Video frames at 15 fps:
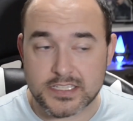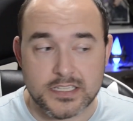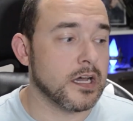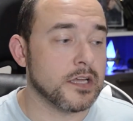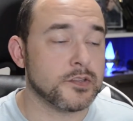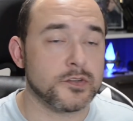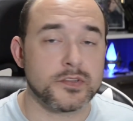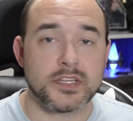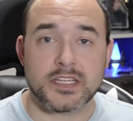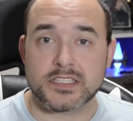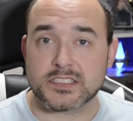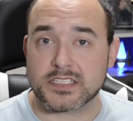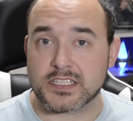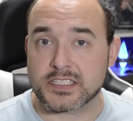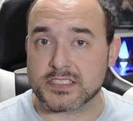Other
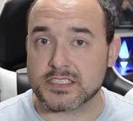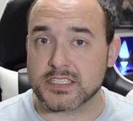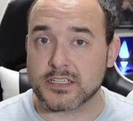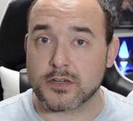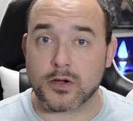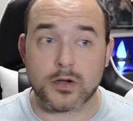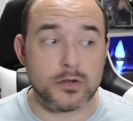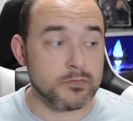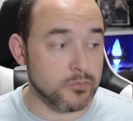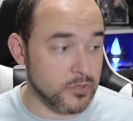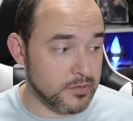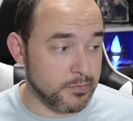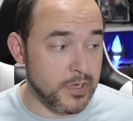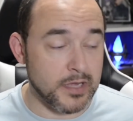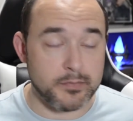things to consider are,
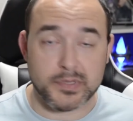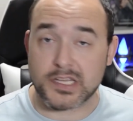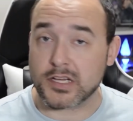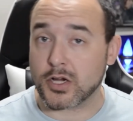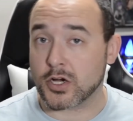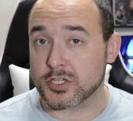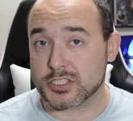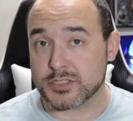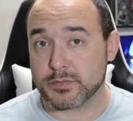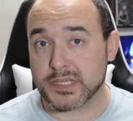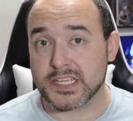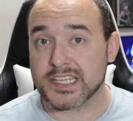with mine being RGB,